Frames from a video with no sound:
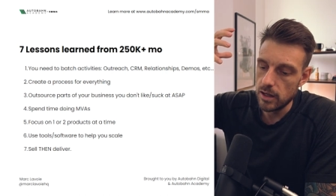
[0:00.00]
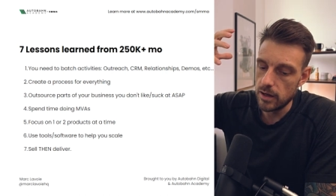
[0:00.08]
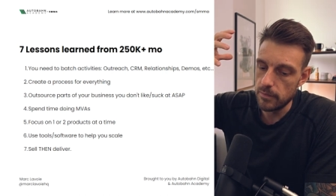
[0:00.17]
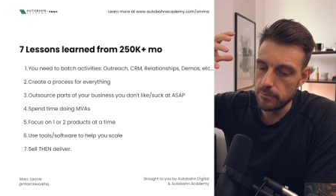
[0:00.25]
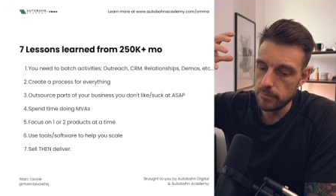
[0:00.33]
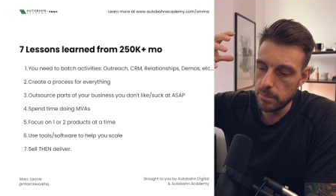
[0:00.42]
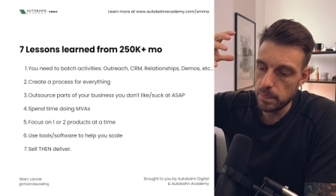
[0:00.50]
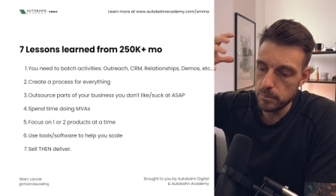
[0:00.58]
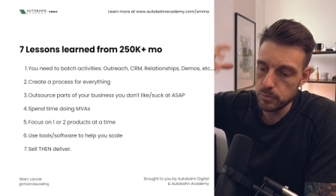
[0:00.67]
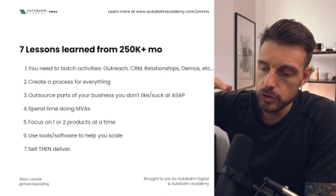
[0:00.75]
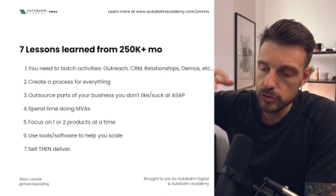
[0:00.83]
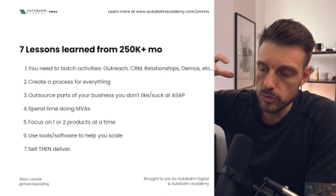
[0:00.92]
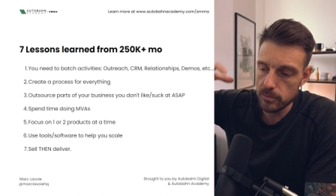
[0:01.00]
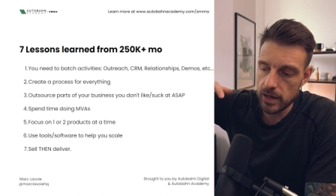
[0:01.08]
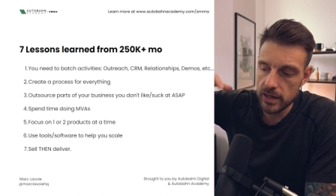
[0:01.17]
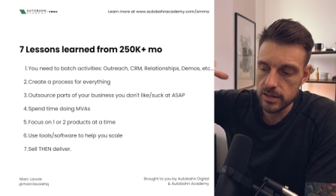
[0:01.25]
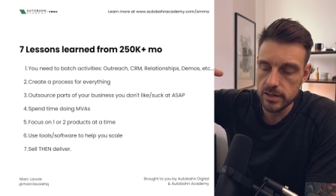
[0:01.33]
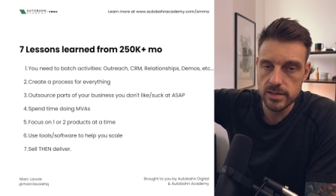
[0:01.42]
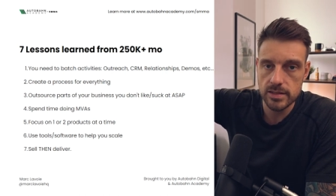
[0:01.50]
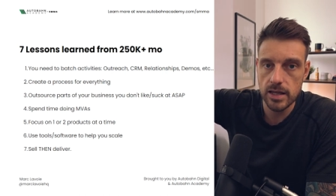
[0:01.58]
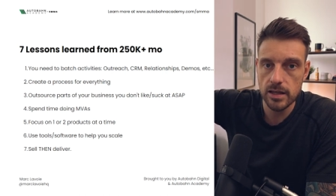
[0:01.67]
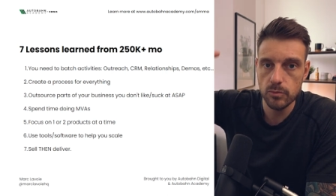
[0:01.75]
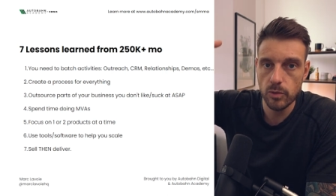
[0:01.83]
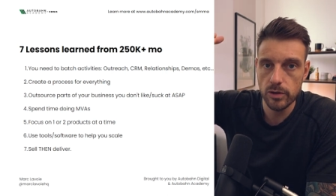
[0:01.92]
um, put your mind in a
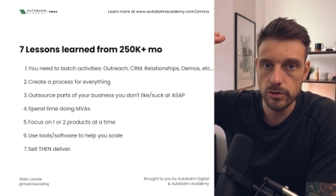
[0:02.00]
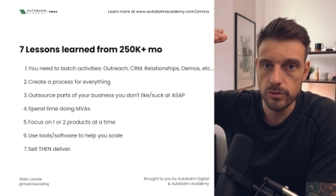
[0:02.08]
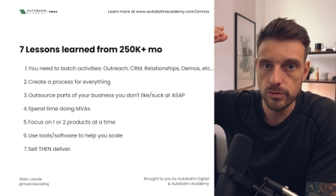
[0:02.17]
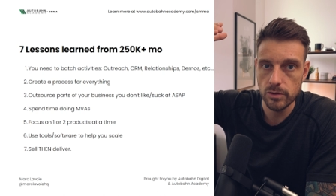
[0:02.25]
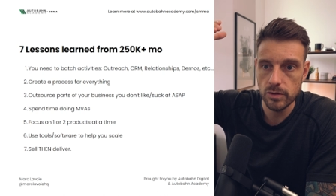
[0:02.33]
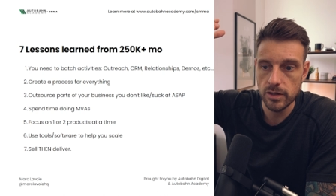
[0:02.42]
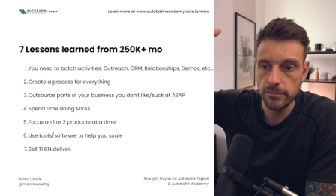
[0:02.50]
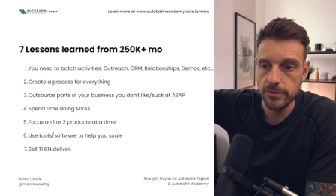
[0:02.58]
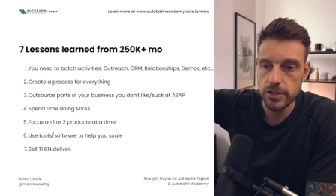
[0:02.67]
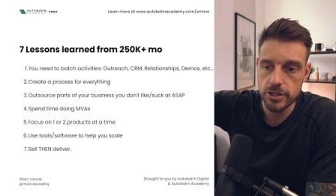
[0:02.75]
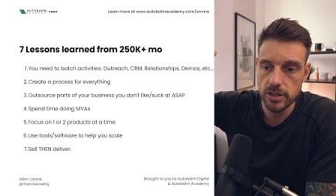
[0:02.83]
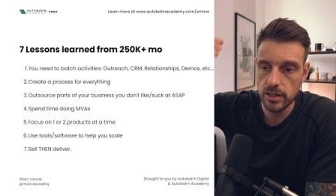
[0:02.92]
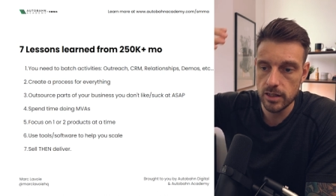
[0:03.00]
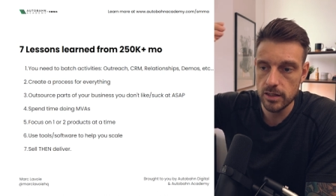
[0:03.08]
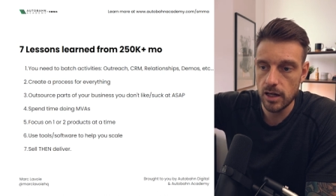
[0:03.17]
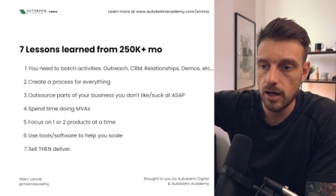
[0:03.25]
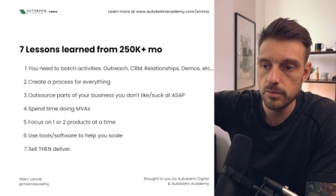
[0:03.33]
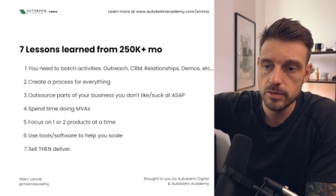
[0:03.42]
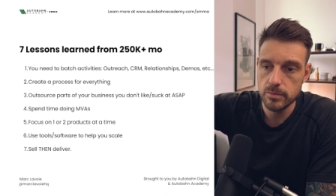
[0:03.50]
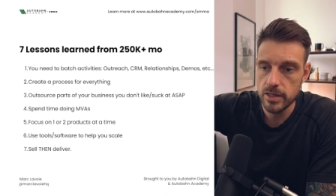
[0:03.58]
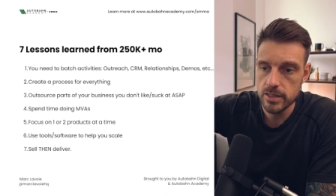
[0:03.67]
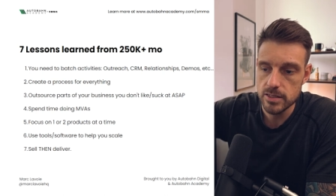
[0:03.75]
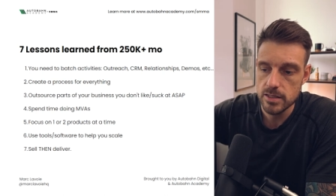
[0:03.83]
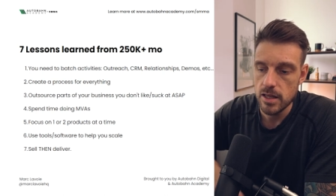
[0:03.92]
state where you're efficient and
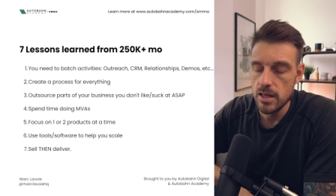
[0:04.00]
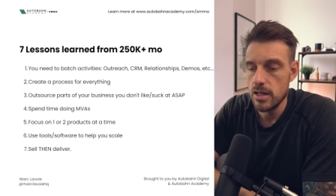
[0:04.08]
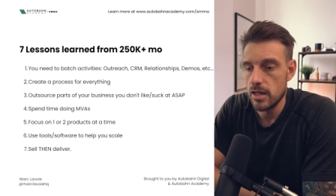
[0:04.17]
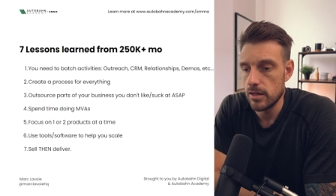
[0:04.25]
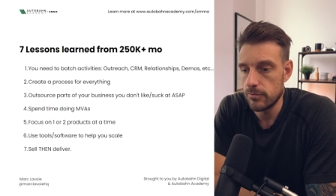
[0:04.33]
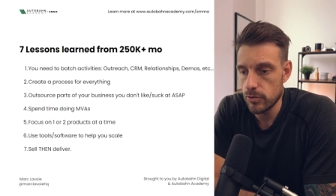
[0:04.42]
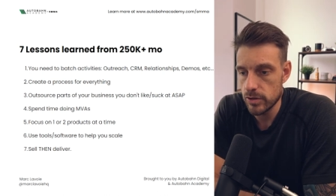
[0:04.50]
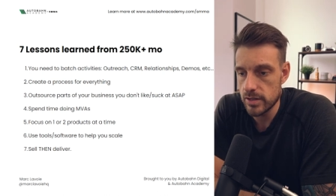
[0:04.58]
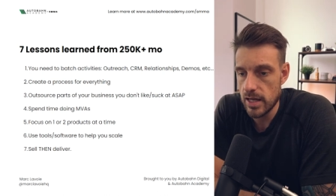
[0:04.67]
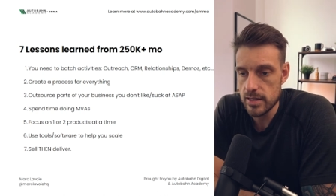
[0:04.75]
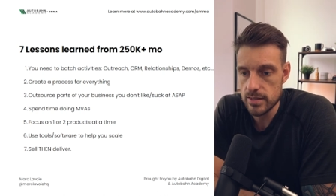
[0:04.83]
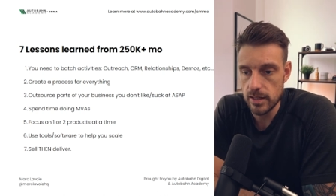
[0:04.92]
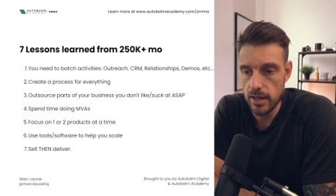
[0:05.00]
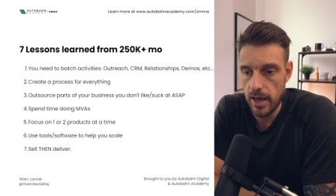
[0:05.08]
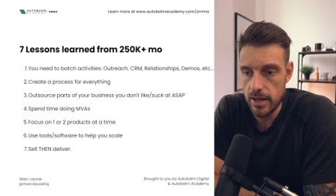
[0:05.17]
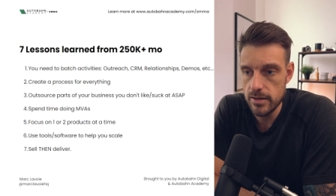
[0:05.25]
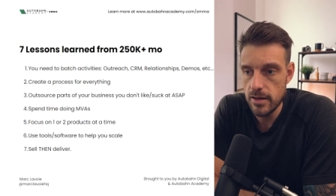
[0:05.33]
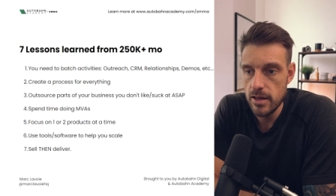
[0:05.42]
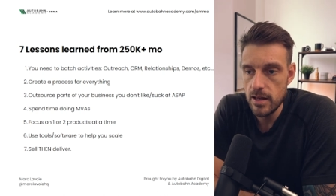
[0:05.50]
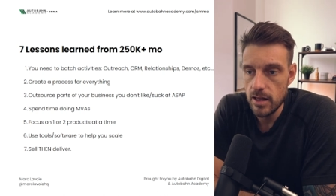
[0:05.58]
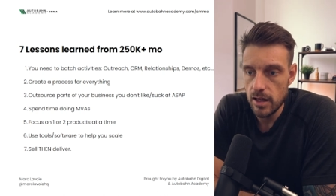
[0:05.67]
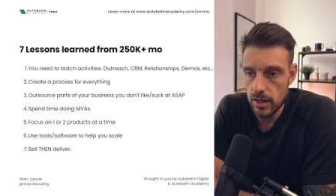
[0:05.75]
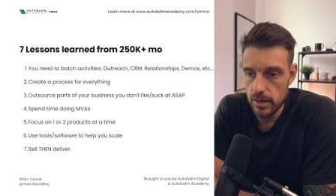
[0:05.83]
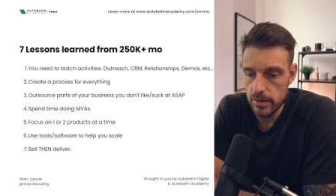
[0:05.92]
optimized uh, for the task at hand.
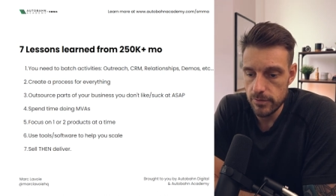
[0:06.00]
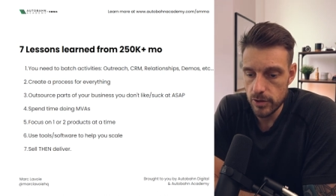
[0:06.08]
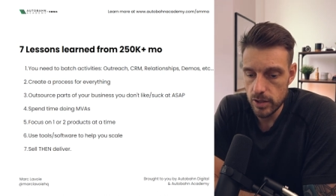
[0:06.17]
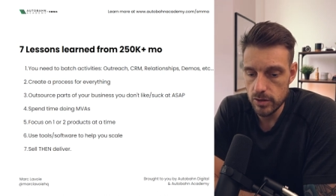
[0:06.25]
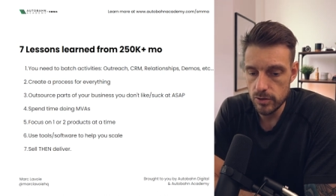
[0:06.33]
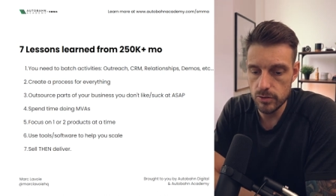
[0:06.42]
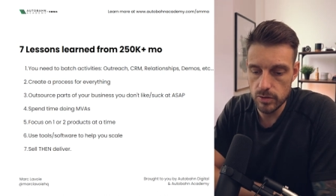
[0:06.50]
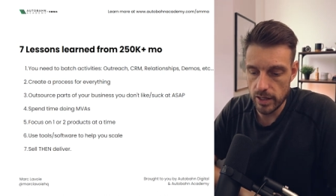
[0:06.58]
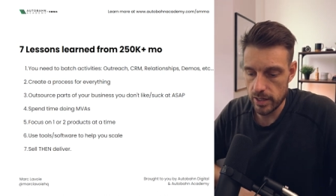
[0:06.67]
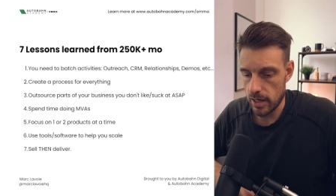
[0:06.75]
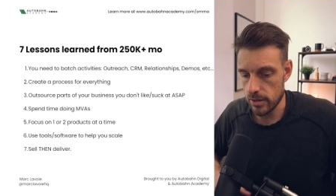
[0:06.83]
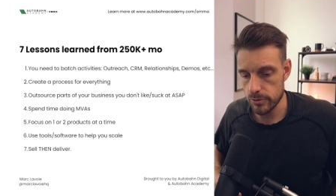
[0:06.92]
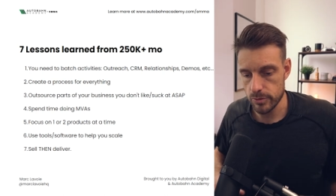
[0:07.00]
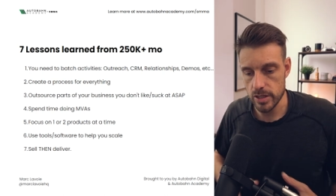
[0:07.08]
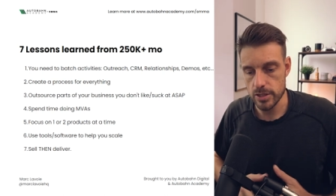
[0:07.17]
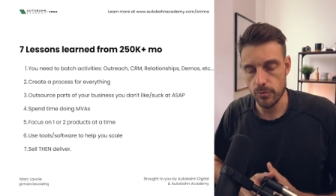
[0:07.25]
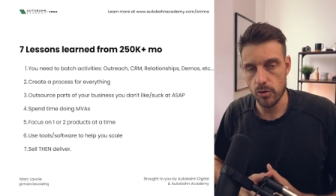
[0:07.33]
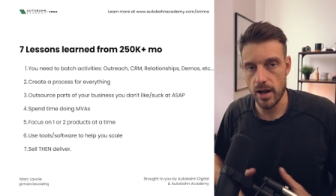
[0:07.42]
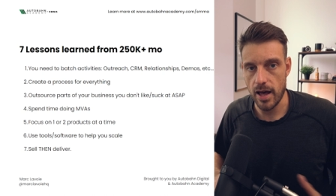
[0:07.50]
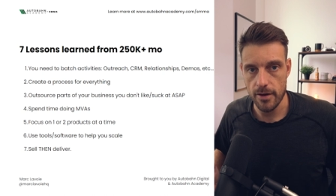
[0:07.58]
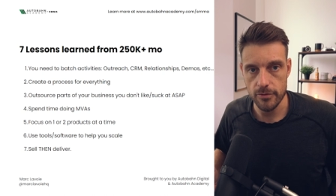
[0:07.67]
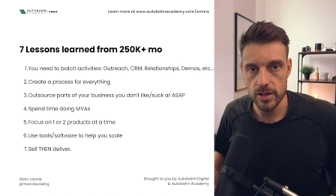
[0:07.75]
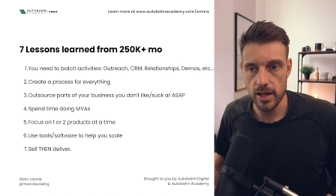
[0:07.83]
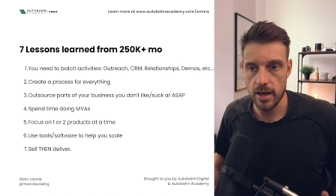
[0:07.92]
Uh, if you can do like outreach for
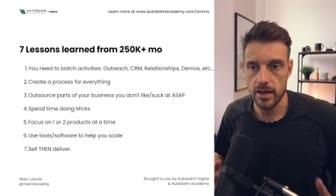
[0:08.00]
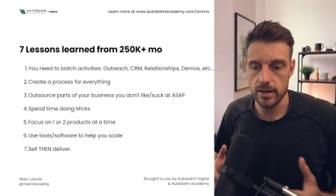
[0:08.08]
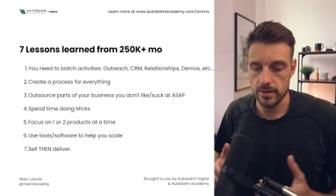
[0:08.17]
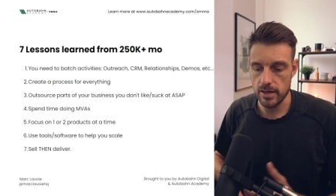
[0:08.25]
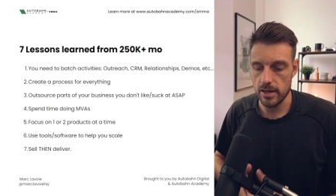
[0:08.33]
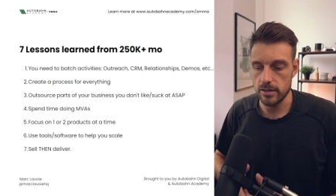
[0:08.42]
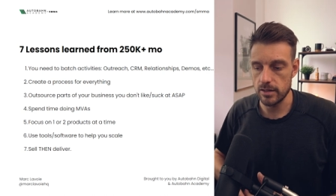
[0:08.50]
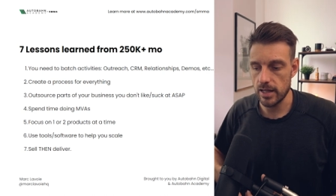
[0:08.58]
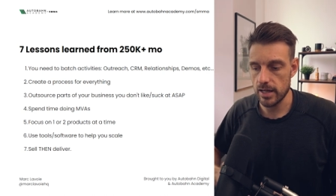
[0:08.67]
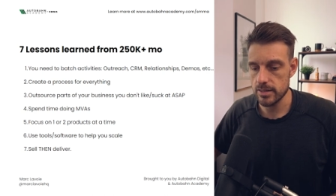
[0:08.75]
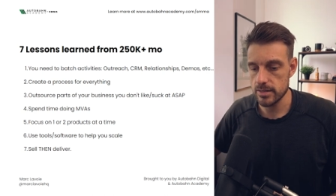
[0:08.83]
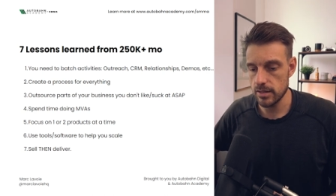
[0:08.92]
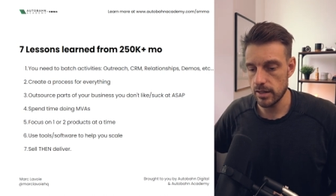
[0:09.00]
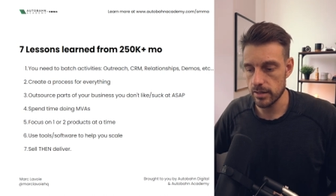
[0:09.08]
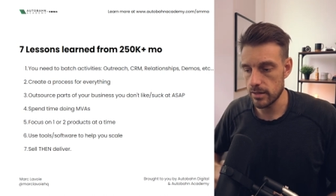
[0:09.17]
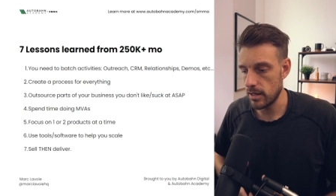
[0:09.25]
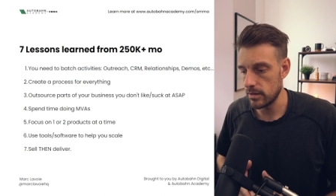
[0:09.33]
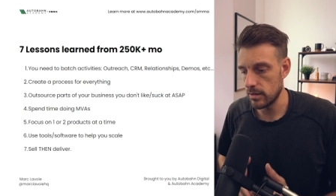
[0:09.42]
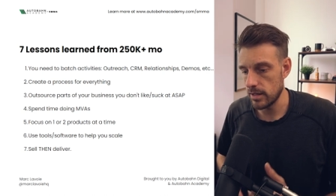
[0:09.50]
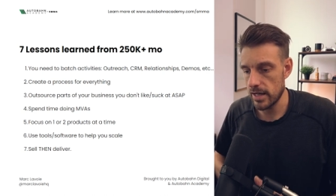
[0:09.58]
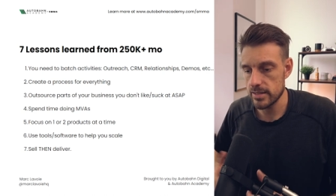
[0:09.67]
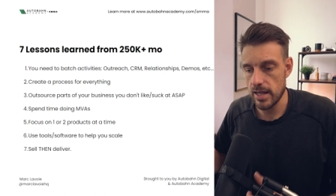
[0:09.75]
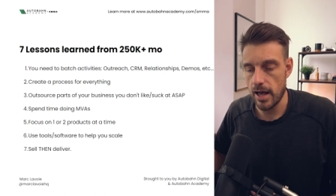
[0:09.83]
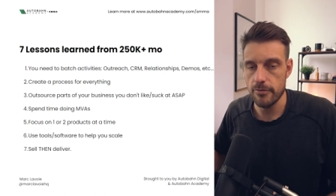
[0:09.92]
half a day and then the next like the, the
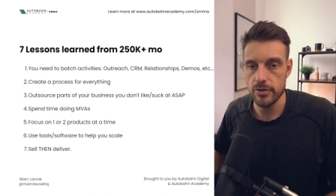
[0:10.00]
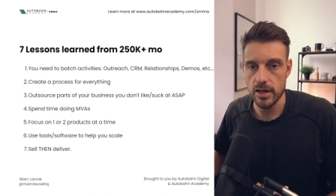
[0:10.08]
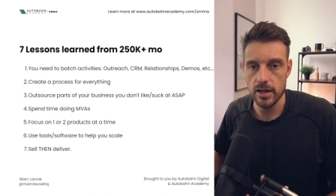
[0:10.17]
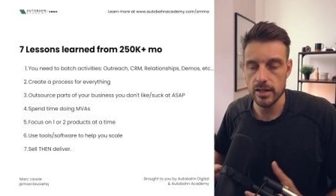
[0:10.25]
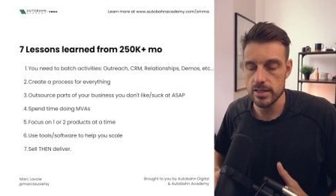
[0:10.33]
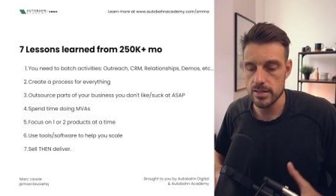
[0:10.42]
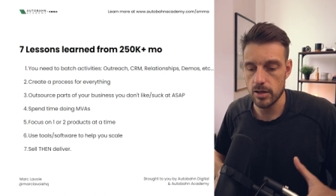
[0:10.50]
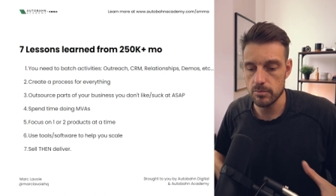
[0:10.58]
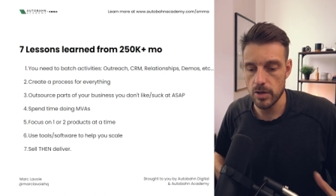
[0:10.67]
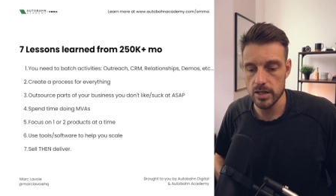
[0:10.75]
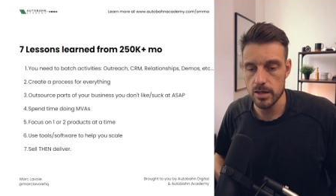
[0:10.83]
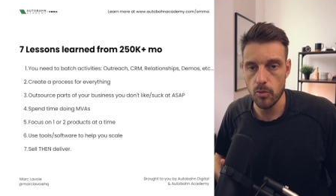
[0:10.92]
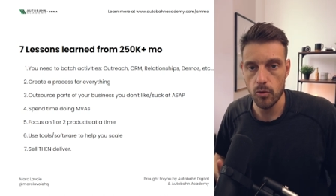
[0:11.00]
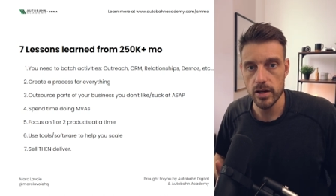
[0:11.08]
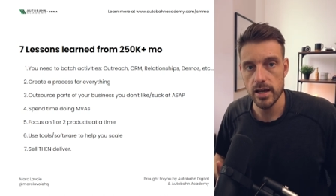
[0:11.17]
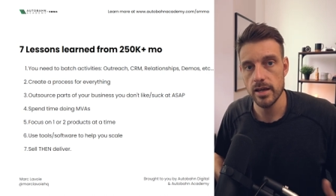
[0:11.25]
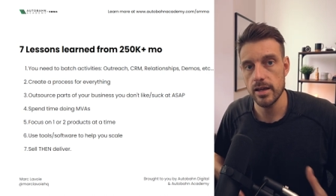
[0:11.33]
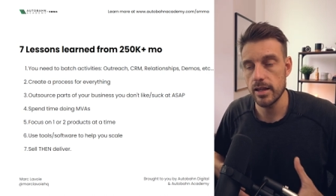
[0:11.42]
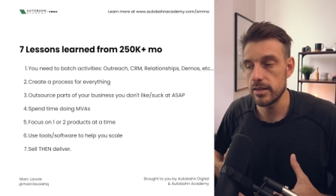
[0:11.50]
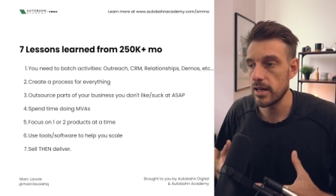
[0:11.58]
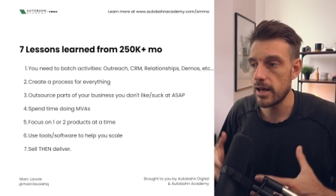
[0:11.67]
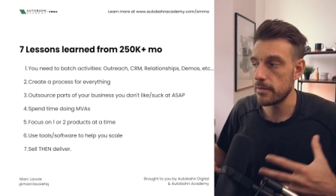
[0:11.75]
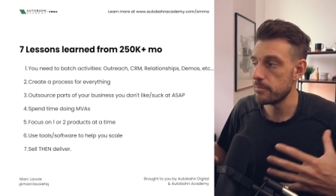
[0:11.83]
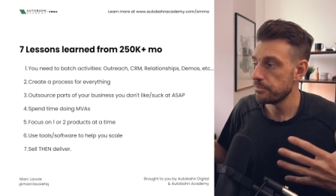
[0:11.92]
next half a day let's say on monday morning and
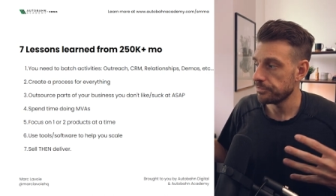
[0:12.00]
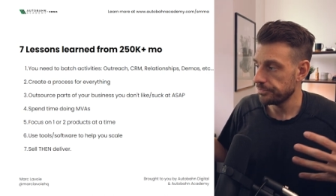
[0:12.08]
then